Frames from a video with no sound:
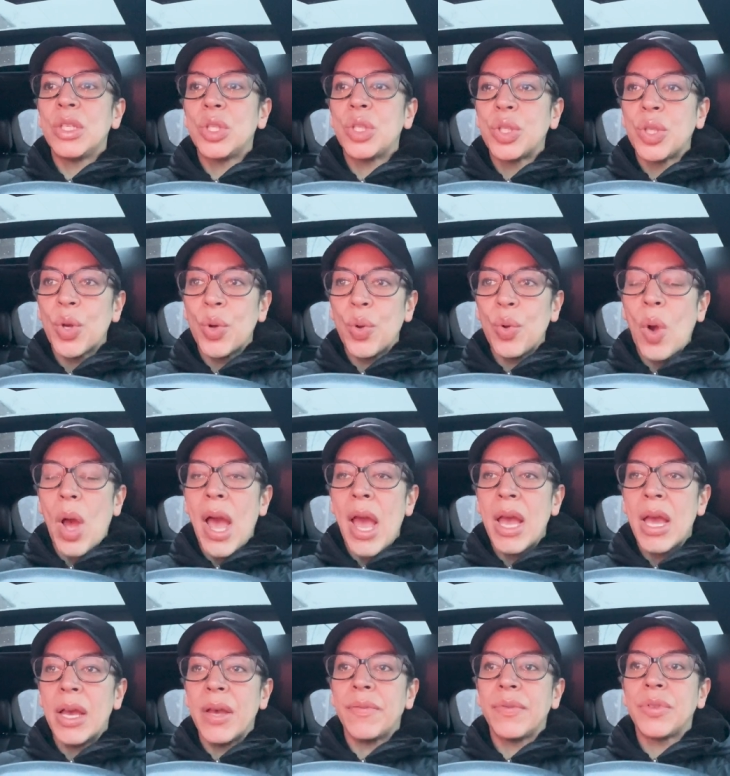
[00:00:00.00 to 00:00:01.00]
so I
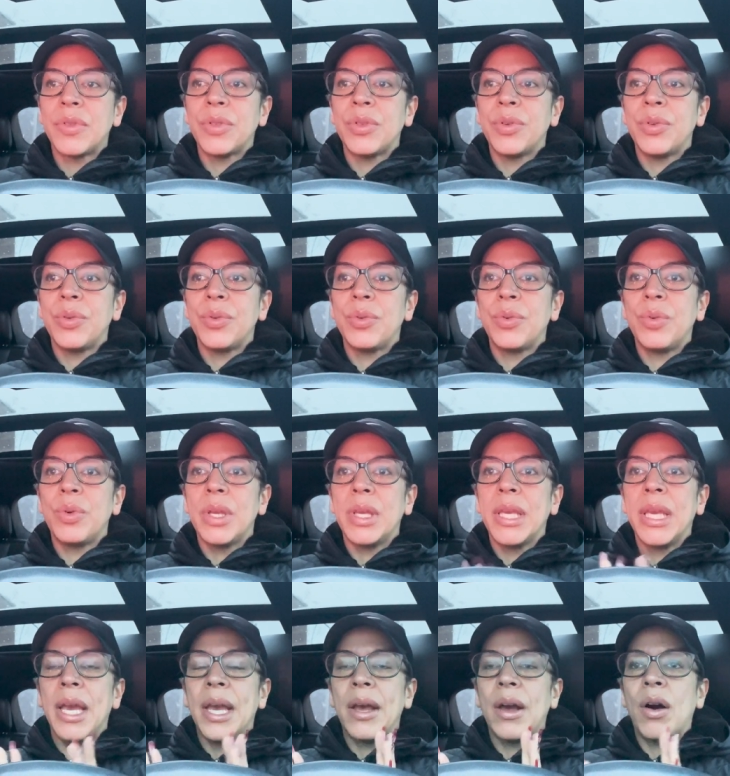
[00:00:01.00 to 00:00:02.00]
have to
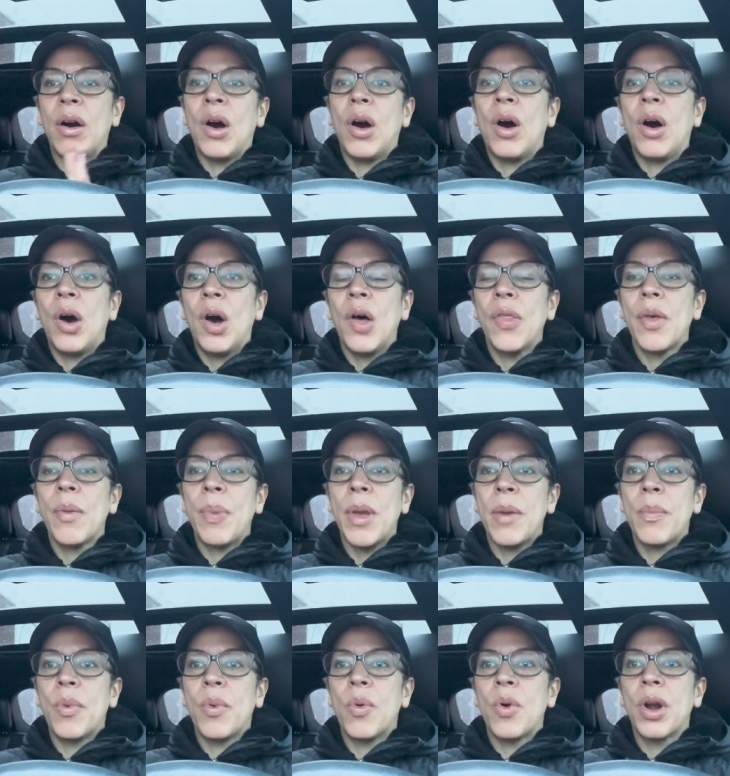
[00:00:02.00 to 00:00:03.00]
get all the
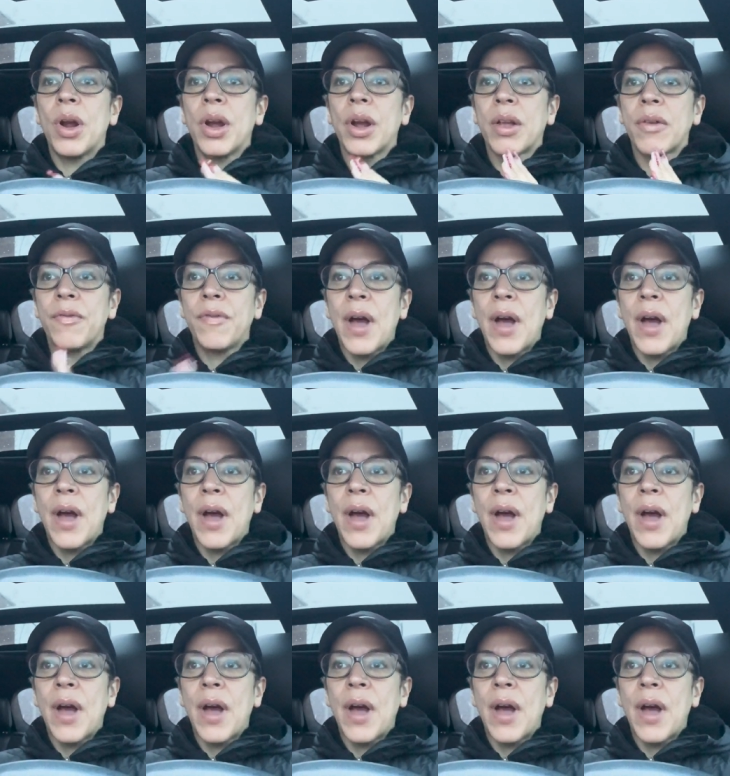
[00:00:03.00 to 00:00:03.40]
paperwork,